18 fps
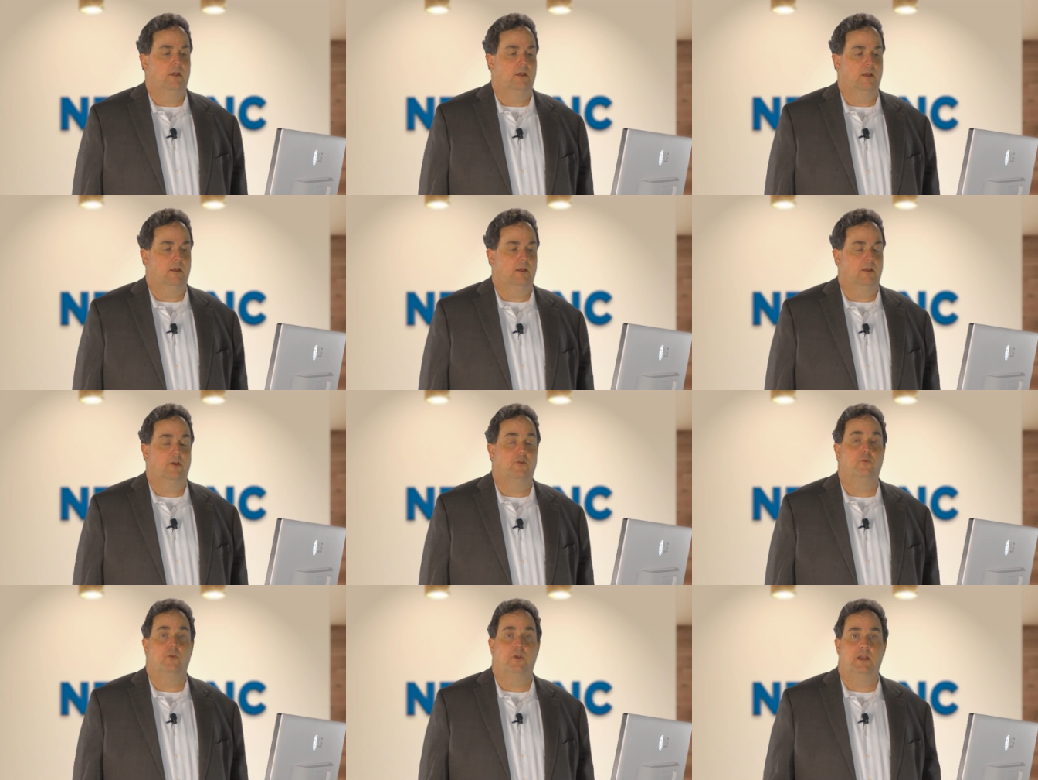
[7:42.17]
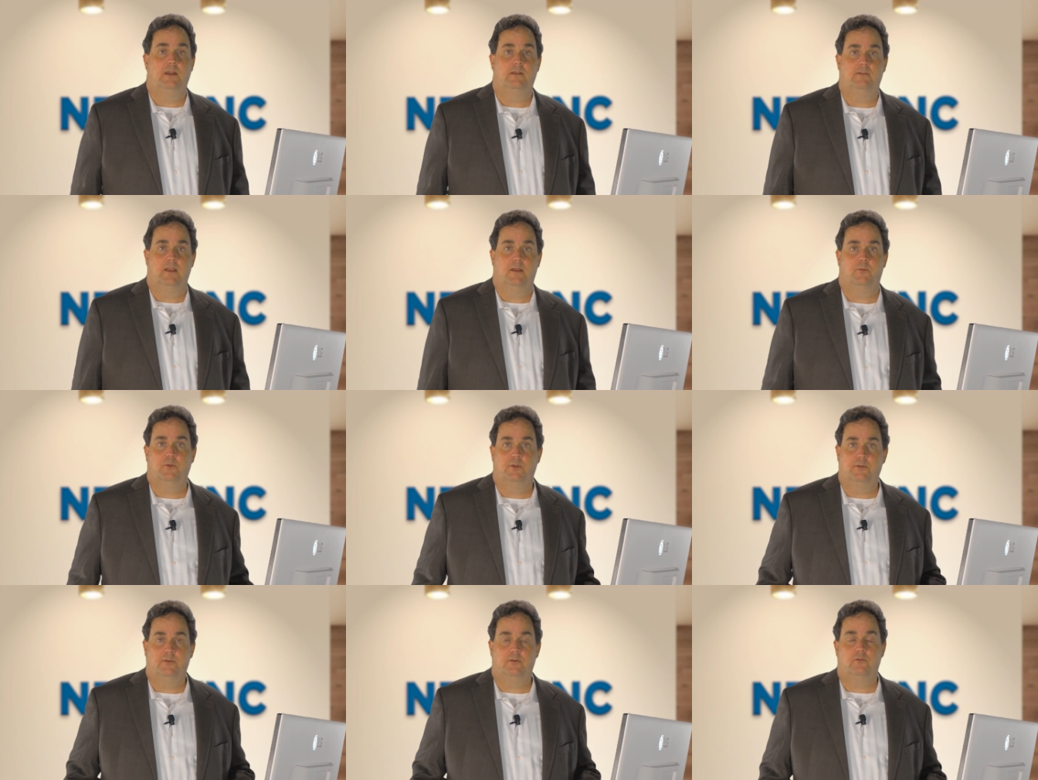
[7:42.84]
A great
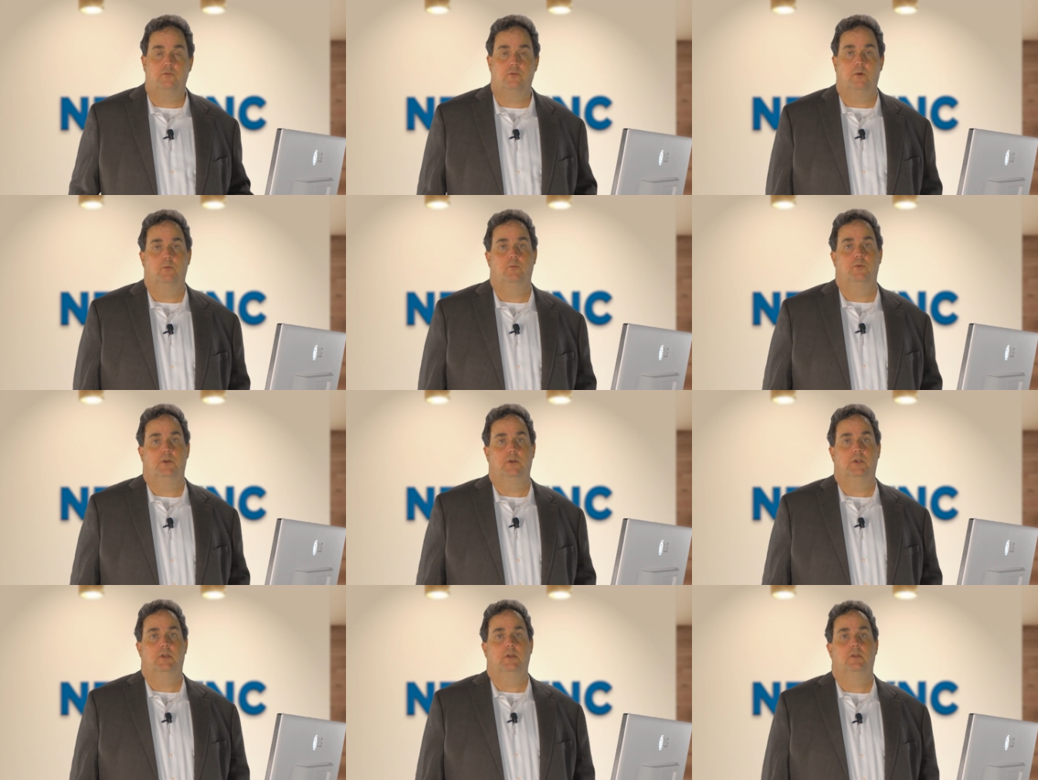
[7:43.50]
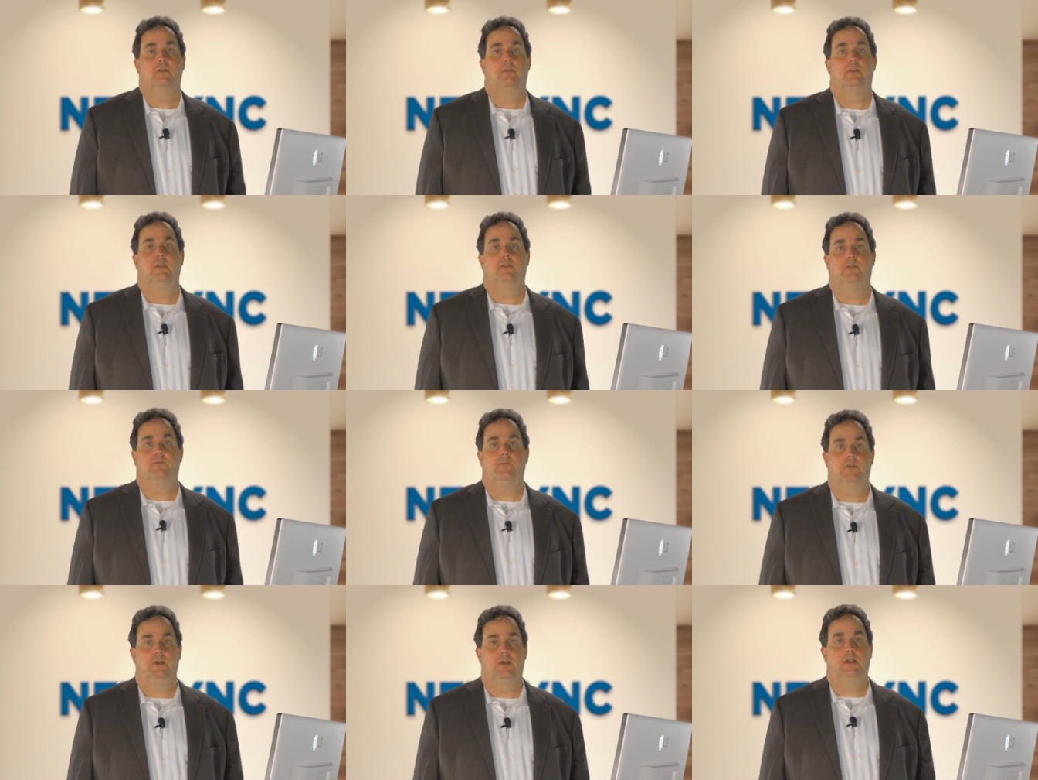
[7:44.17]
example is a Chromebook. That's
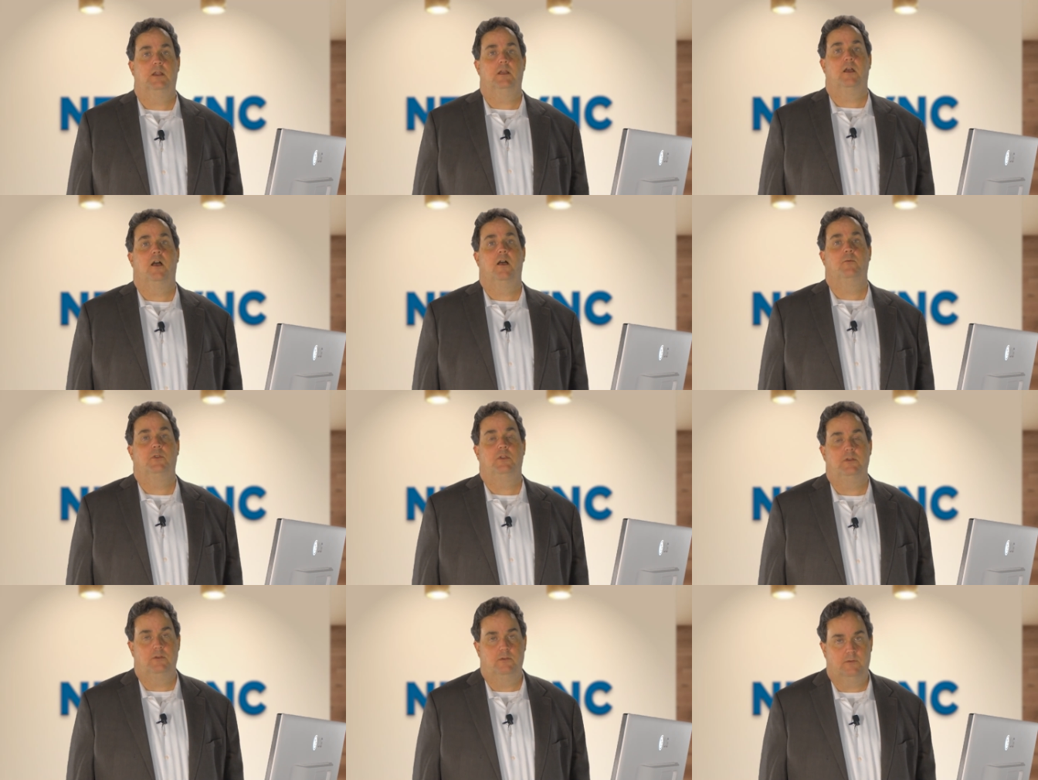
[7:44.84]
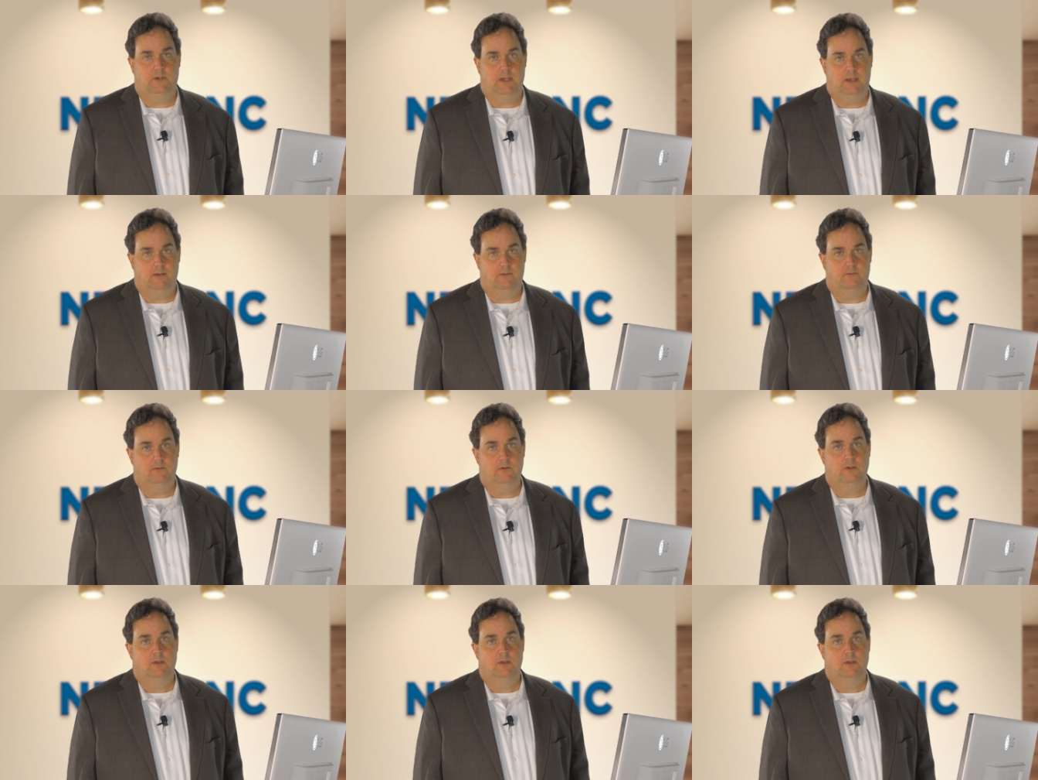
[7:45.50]
a very common use case.